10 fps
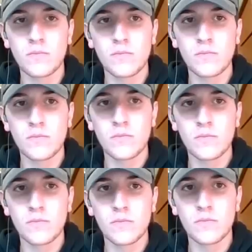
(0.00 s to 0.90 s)

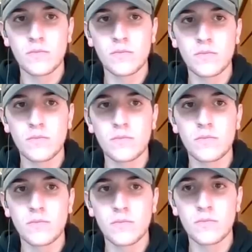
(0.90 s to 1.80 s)

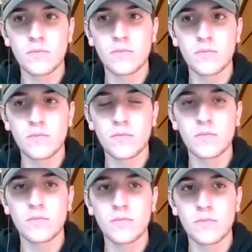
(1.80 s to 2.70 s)

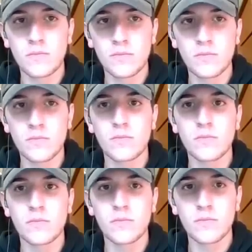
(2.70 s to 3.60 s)

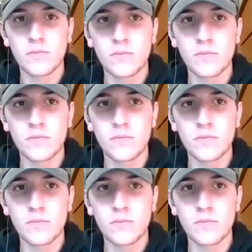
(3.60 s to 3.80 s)
No words are spoken by the person on screen.